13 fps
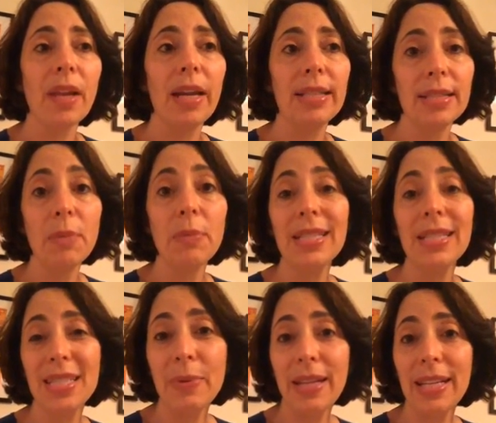in some
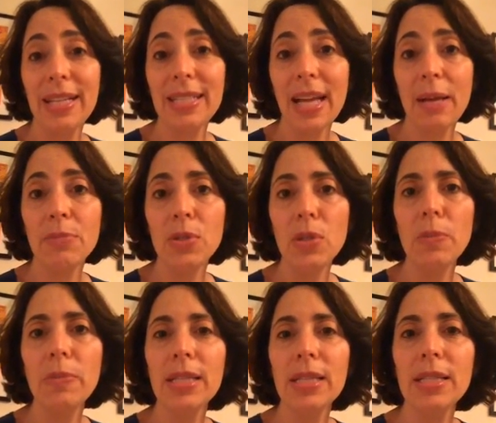ways it's spending time too,
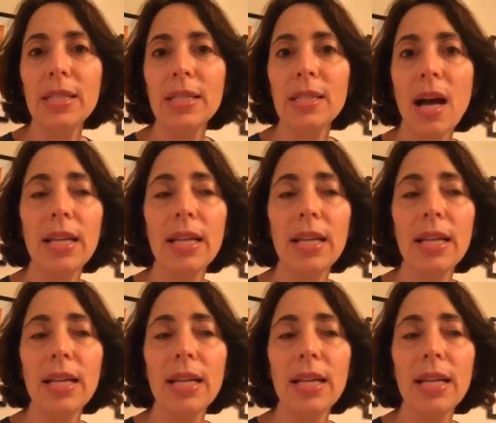but he's not